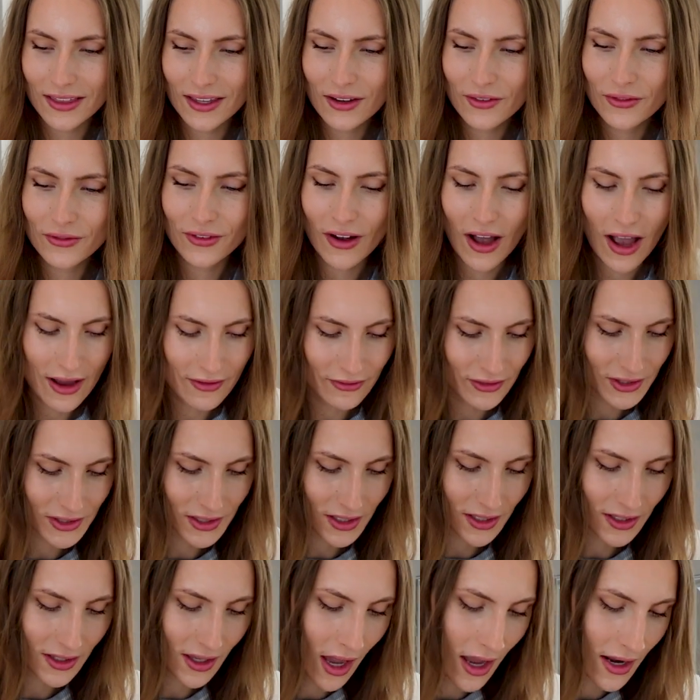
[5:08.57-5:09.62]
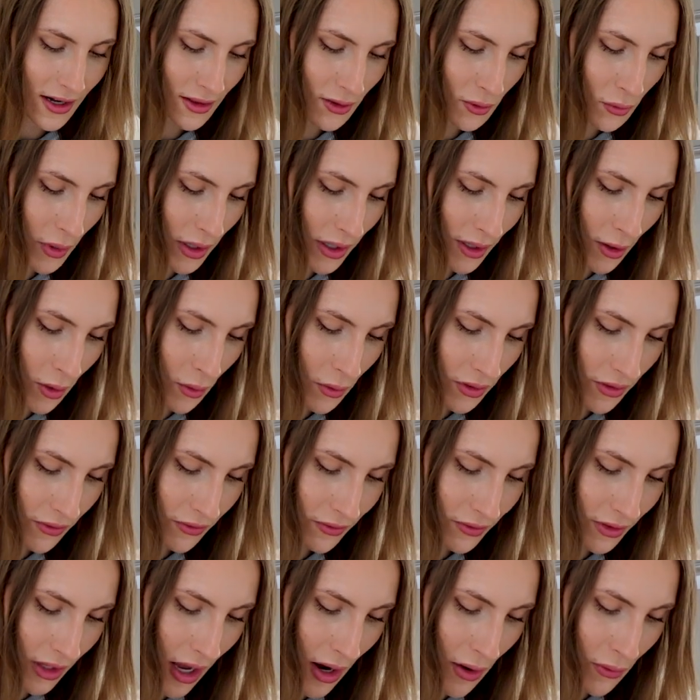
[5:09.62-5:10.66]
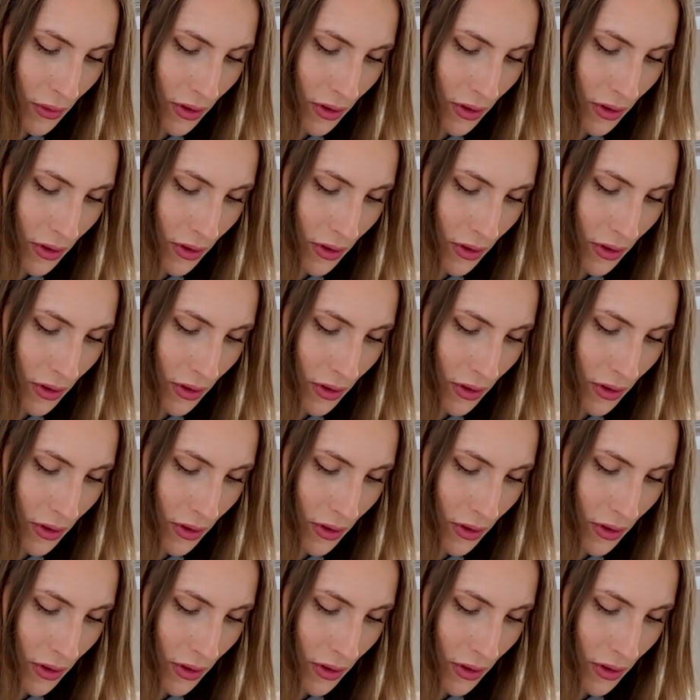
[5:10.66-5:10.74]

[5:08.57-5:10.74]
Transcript: 5 is like kind of the way to go with a flower.